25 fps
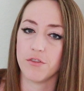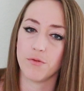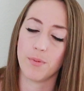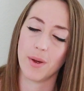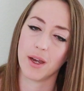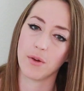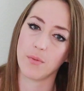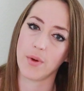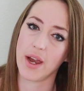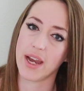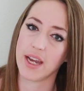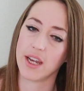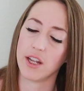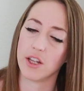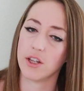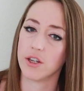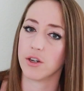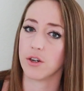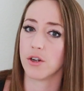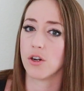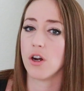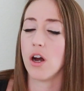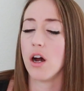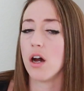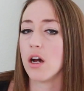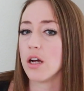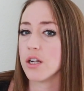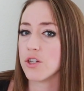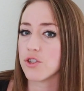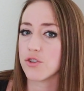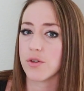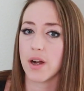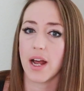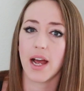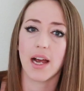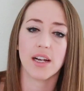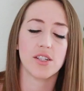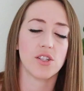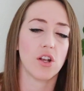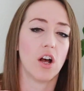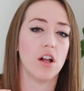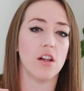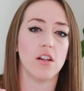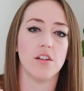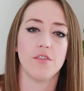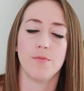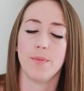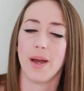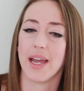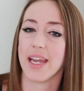of my regular contracts,
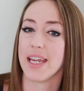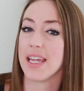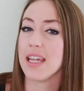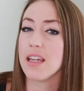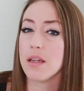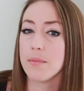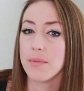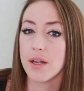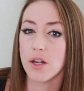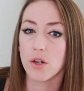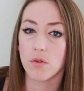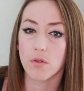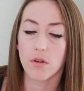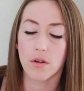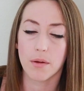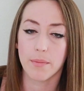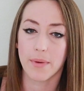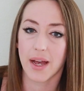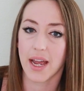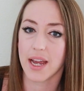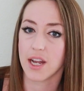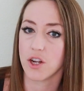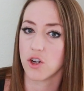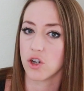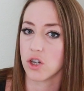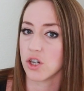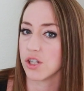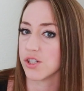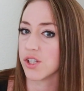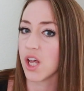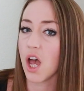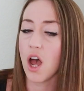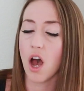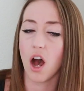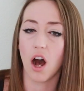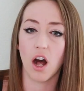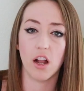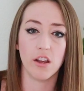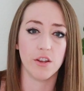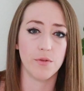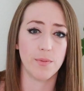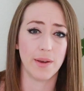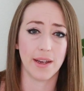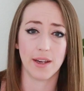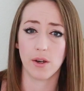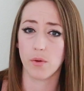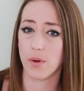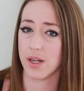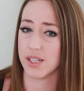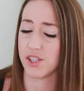all of my email reminders, all of
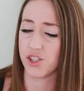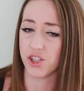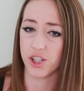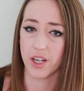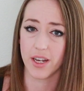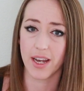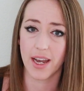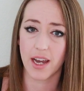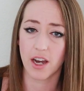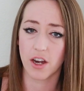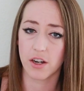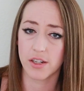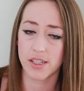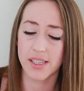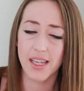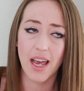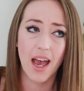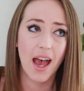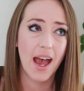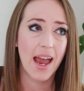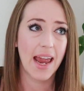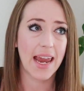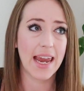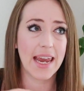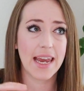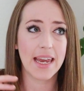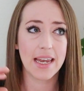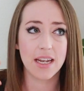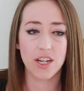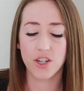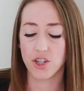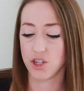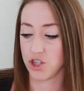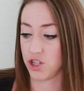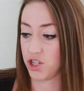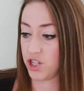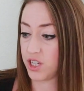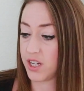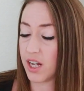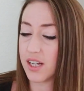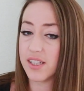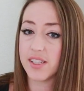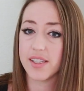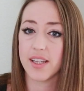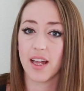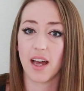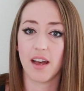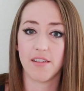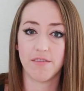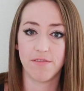my questionnaires. It
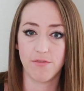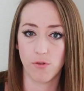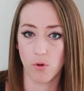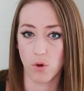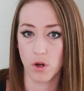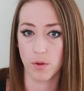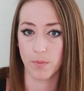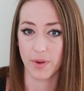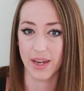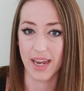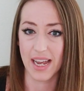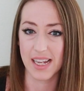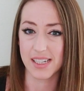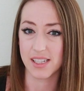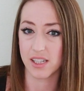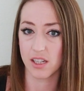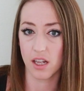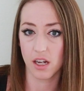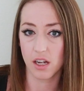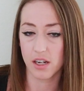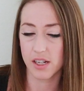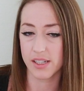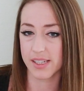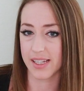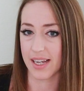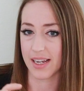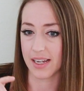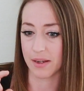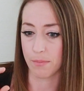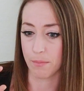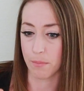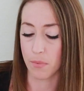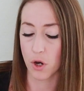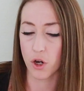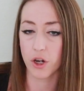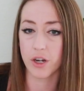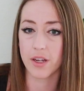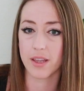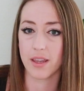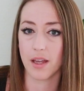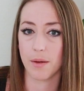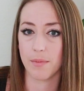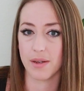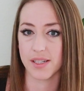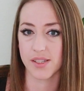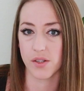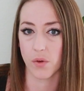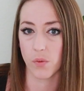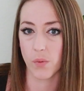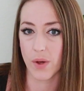does that for me as long as I mark
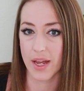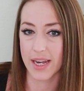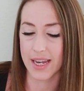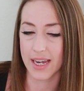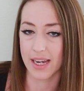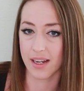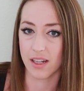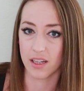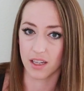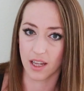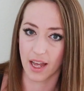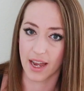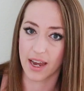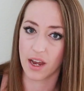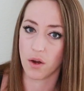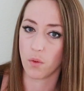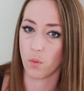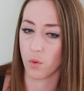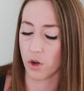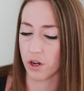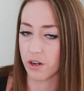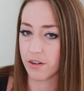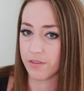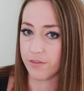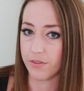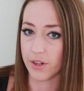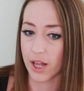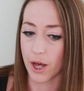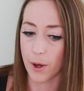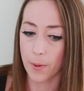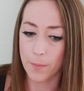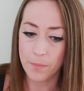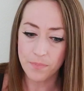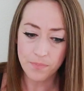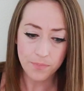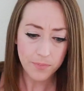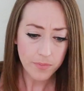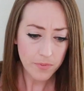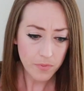them as a wedding client workflow.